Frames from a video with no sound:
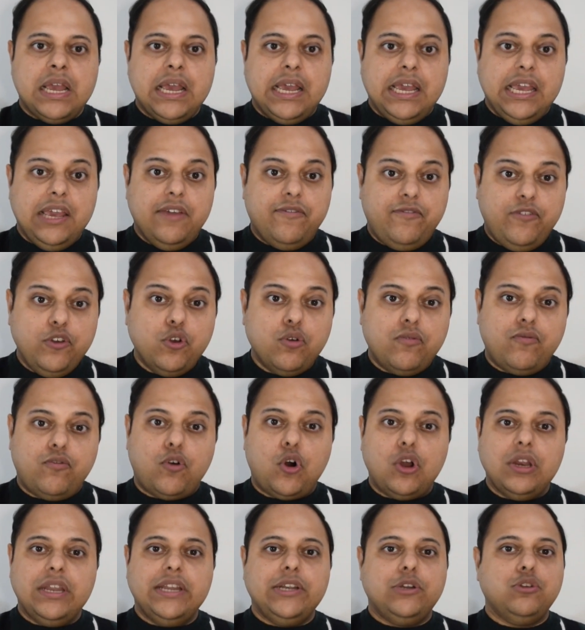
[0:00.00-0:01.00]
If you
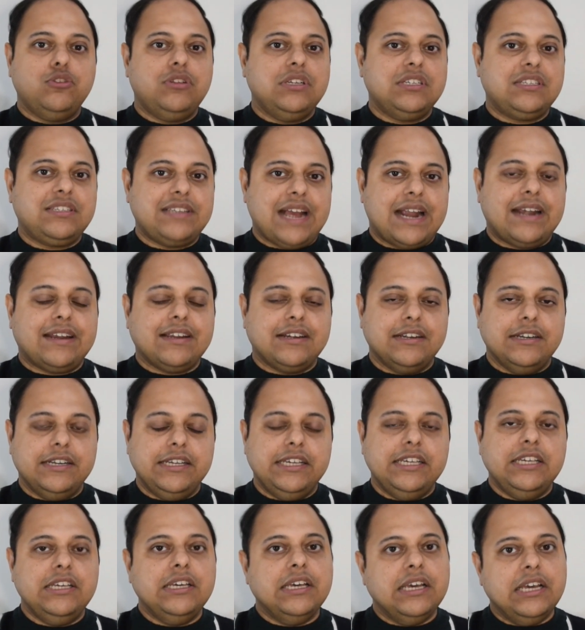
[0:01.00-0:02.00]
fall into this
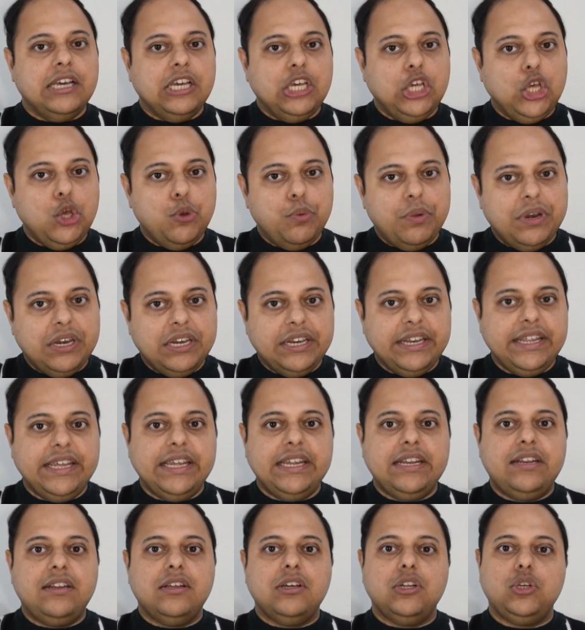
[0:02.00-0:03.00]
category, you will
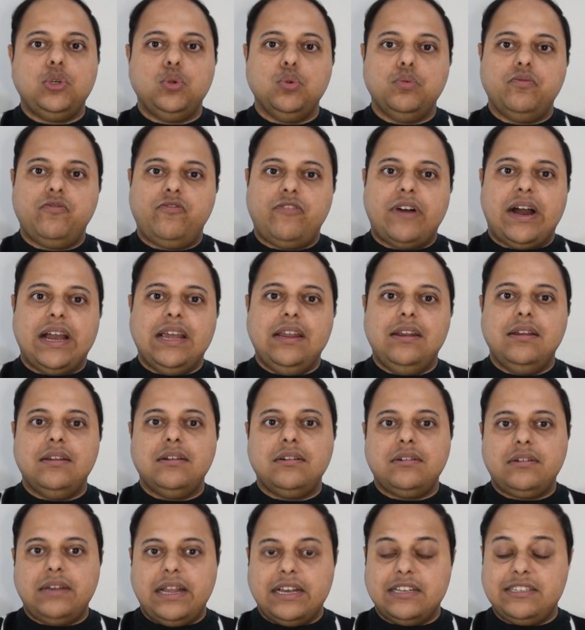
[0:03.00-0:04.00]
need to file
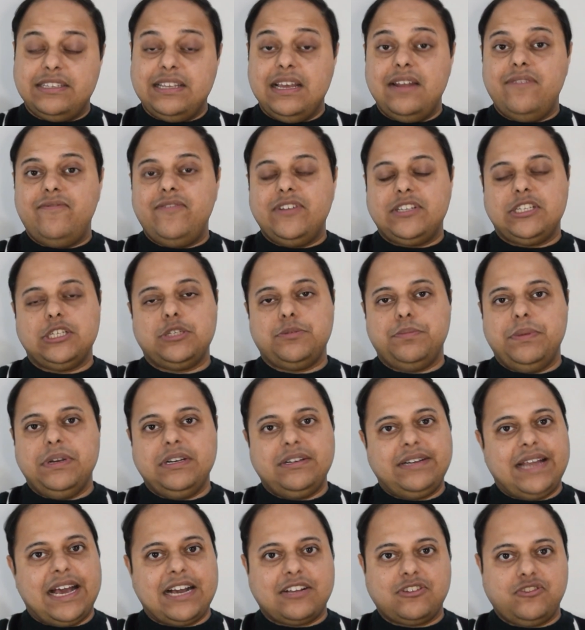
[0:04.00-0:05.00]
self-assessment
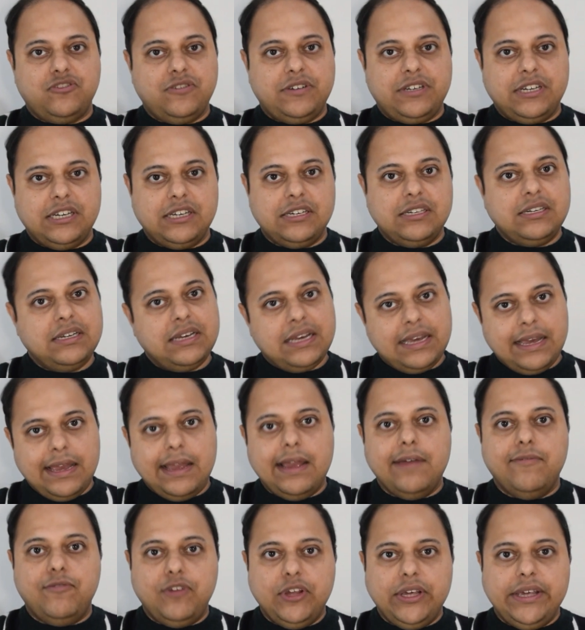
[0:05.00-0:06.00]
tax return
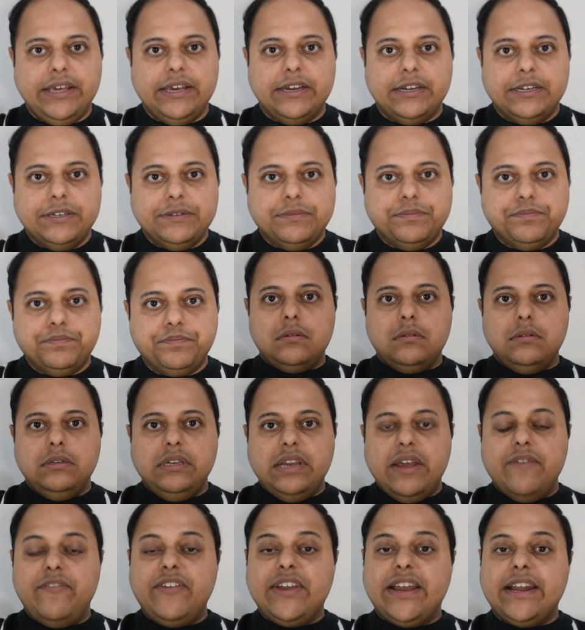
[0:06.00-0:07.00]
every year.
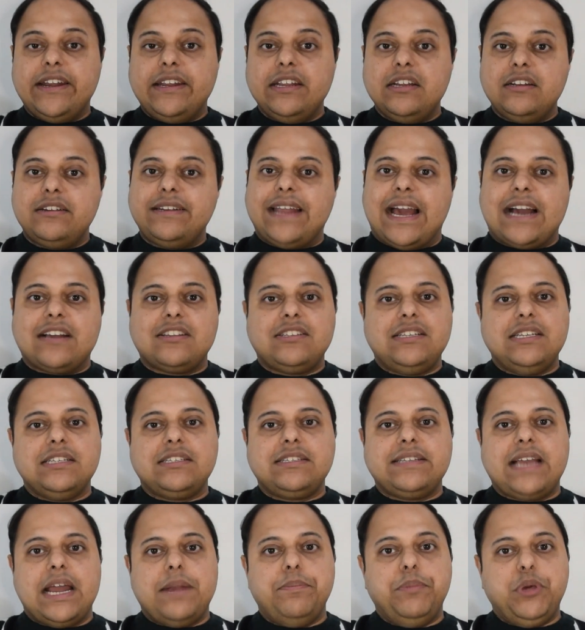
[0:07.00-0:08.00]
Navigating taxes
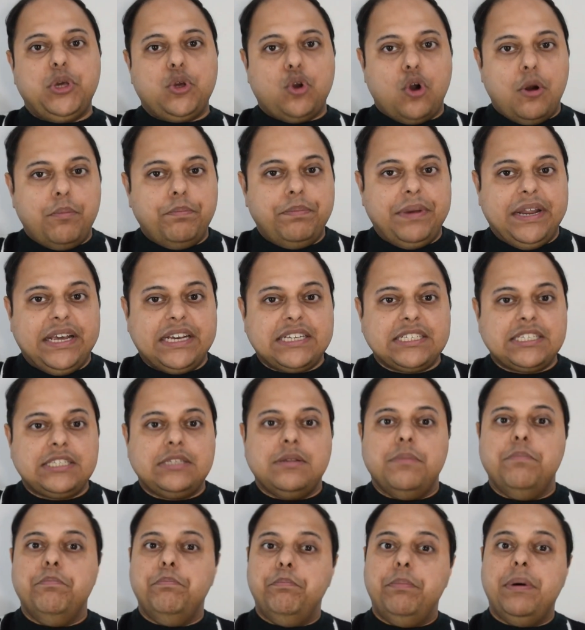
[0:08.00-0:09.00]
can be complex,
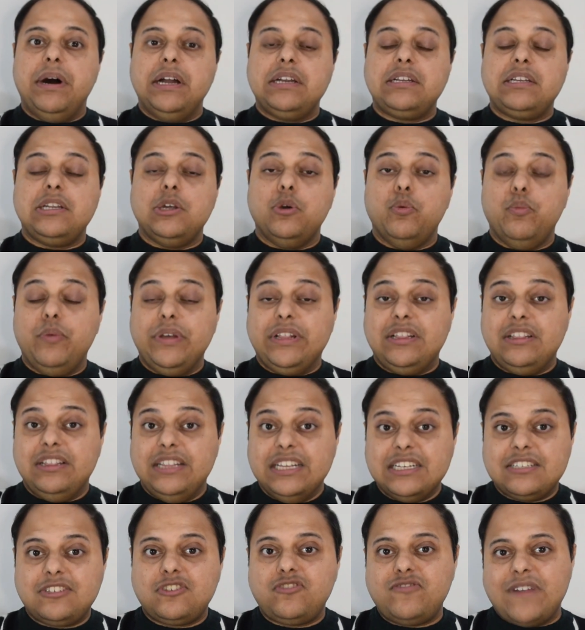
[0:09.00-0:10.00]
but with
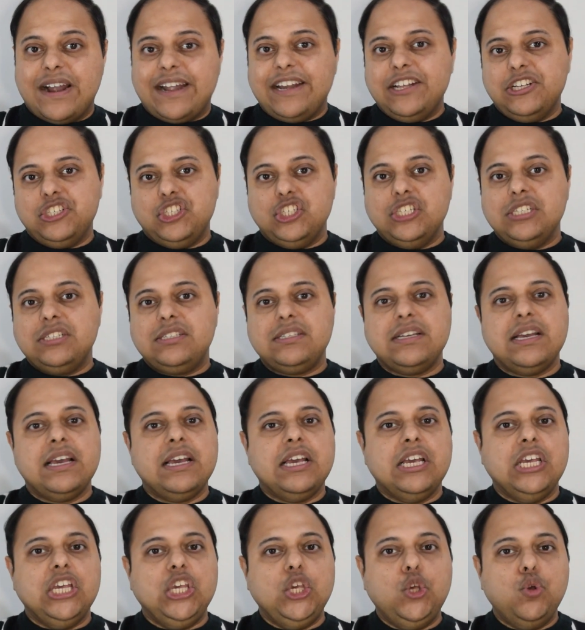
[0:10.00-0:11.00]
these strategies,
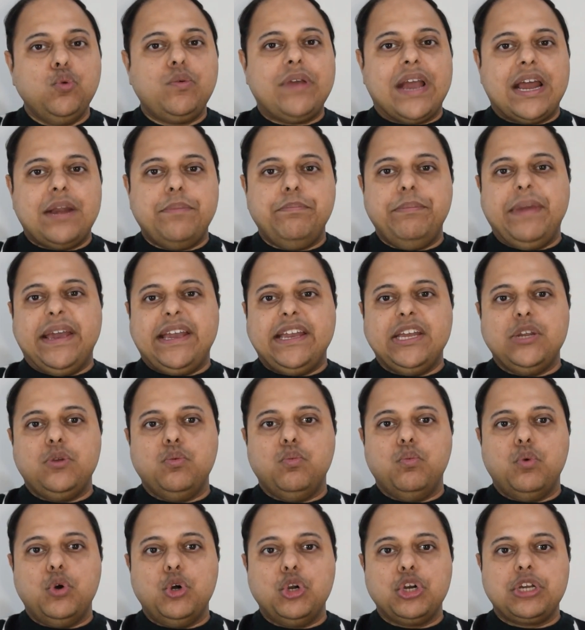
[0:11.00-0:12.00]
you can make it
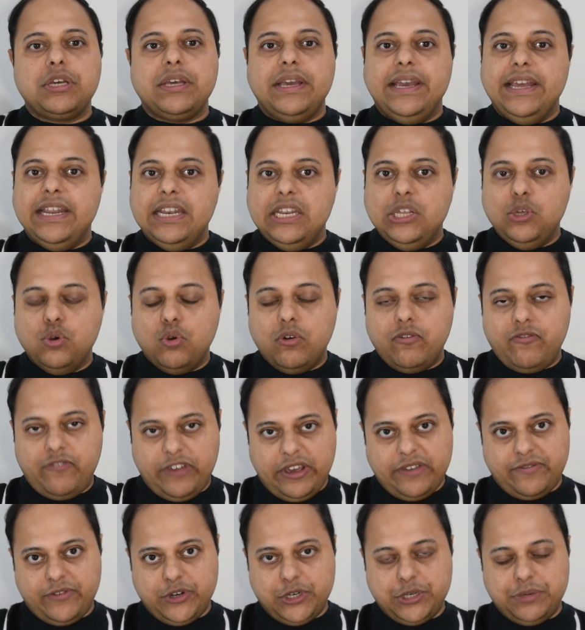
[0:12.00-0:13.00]
work in your
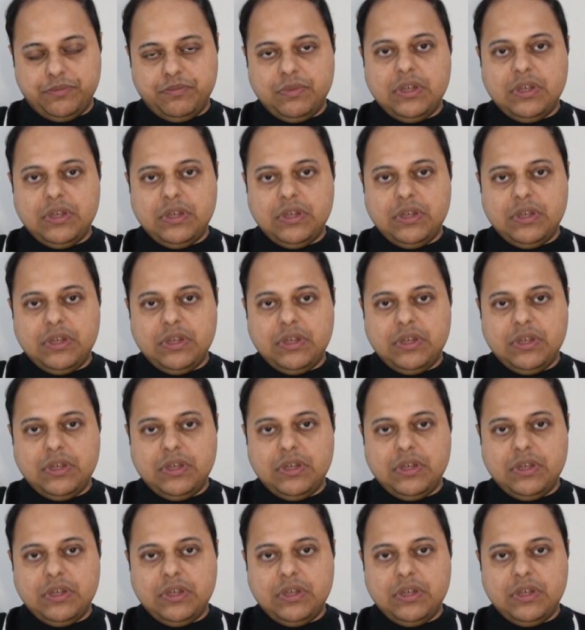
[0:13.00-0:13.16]
favor.